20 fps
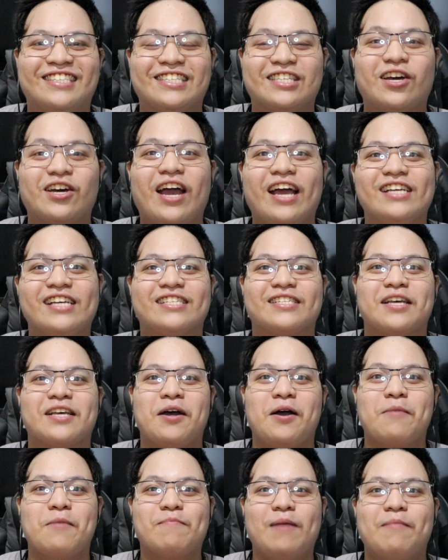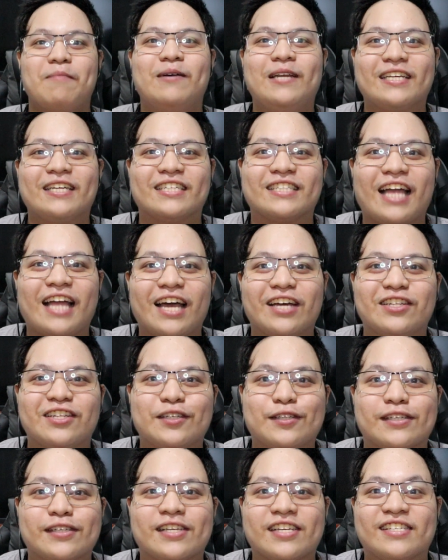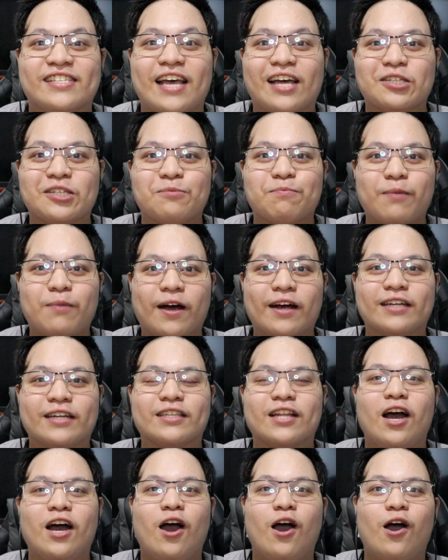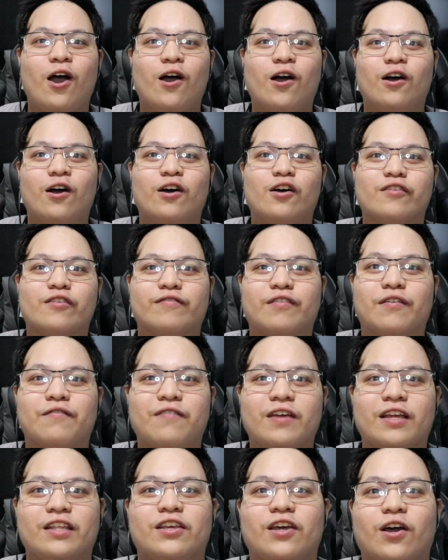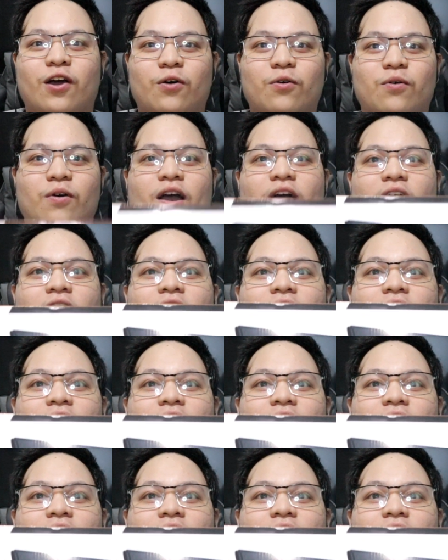So, guys. Mabalik na tayo. This is the second part of the video.